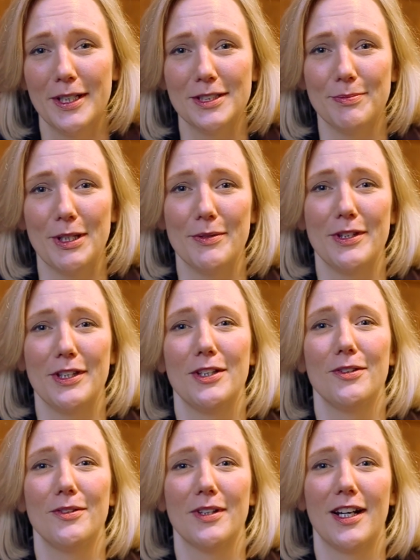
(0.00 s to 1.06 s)
to be with
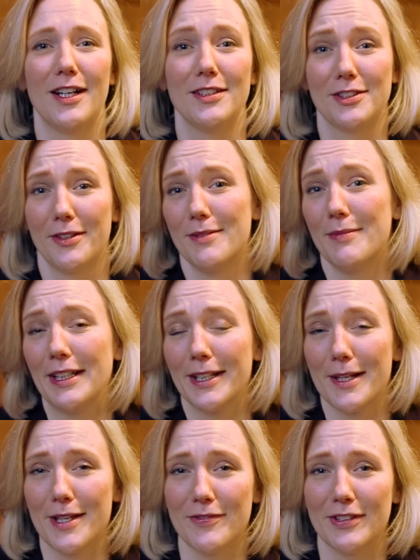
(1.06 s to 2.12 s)
you. So I'm
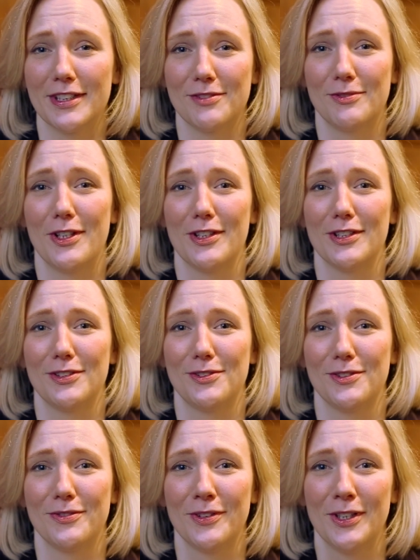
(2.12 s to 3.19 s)
ending up giving this rather
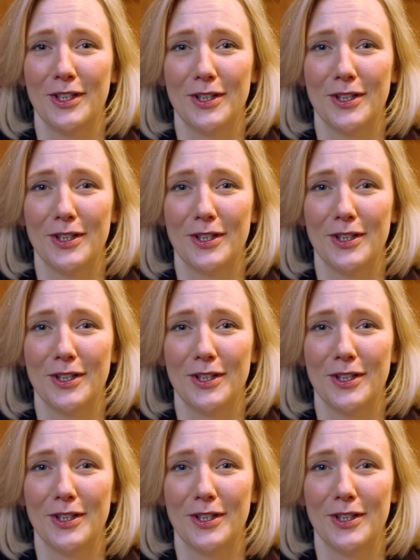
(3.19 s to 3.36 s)
sort of